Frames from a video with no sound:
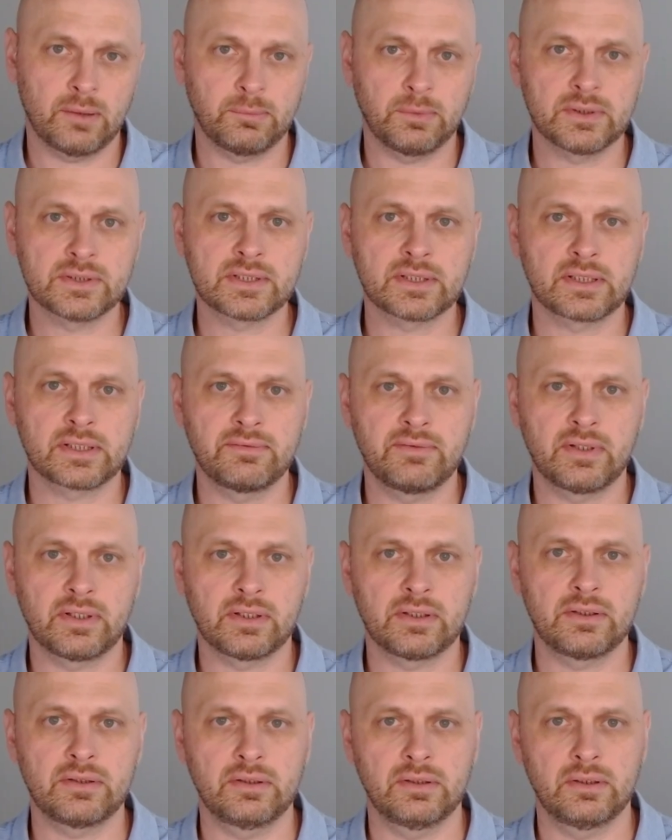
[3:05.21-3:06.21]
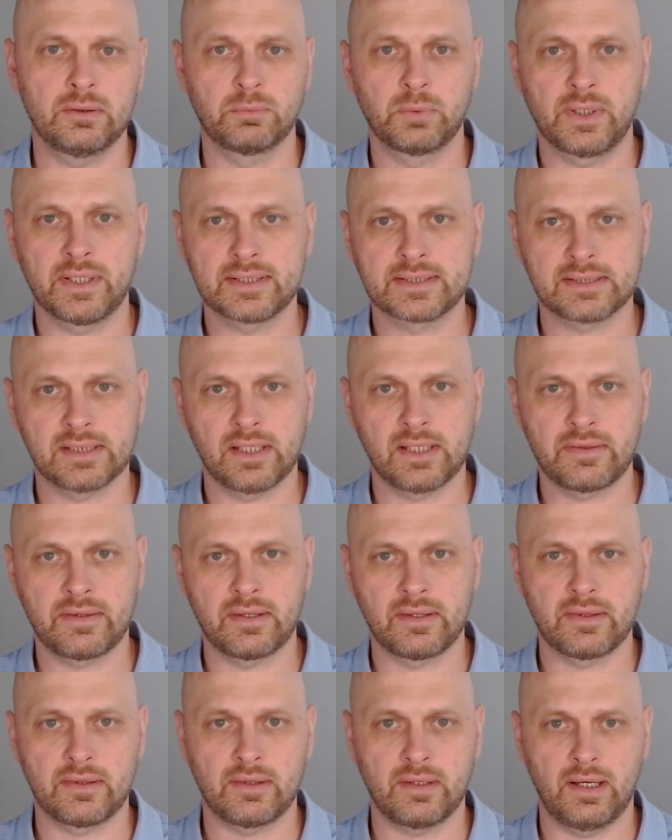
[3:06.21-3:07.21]
I'm also giving away
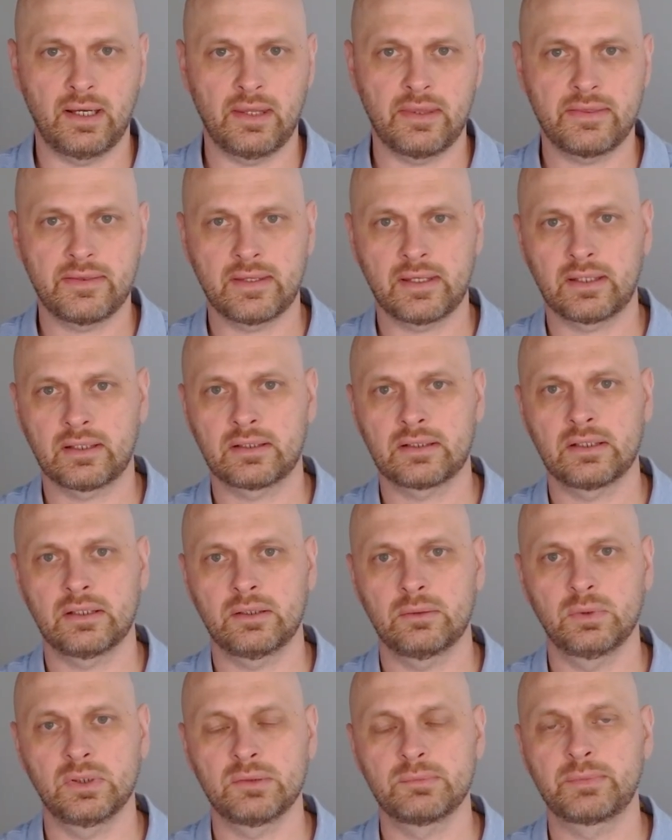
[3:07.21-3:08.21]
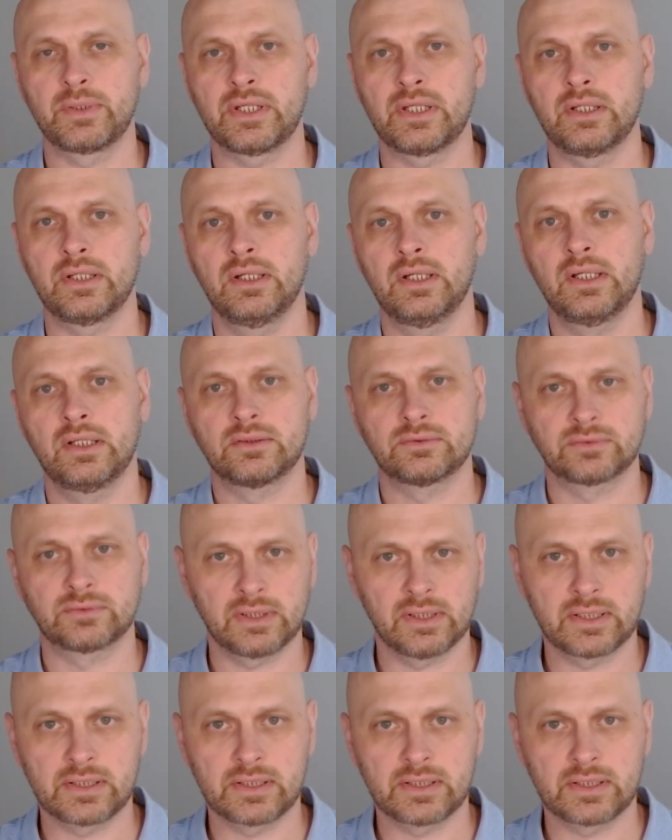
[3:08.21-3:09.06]
something I think will be really